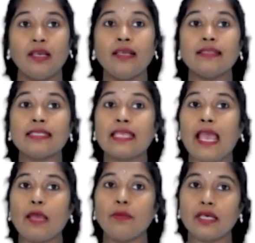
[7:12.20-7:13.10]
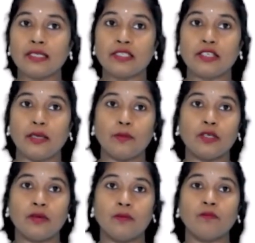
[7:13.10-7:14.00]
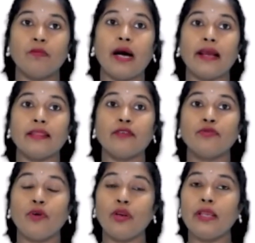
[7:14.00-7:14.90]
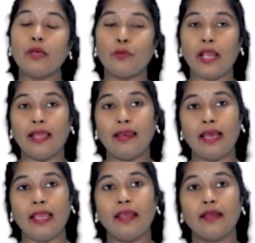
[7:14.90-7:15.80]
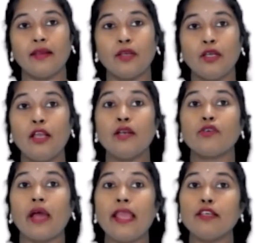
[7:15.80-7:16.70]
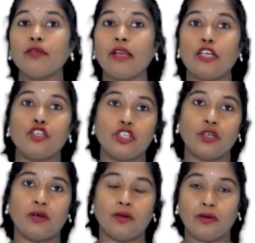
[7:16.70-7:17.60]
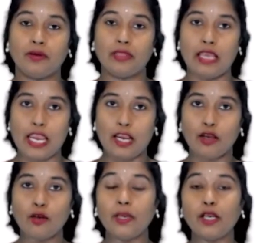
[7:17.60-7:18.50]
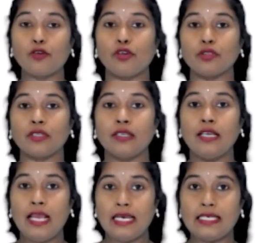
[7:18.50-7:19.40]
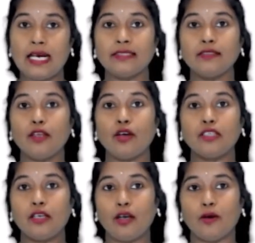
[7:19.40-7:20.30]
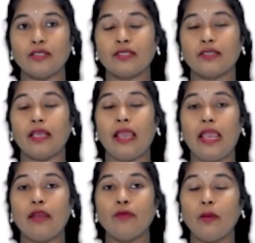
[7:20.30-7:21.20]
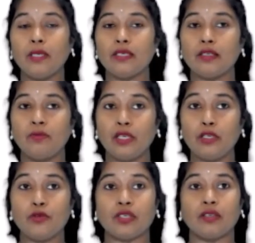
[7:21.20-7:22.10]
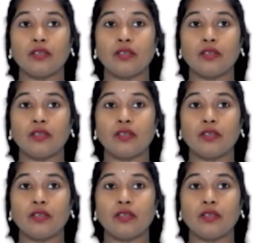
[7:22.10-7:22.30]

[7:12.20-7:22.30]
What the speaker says: This can be achieved by the following way, like trying to ensure that economic growth does not cause environmental pollution,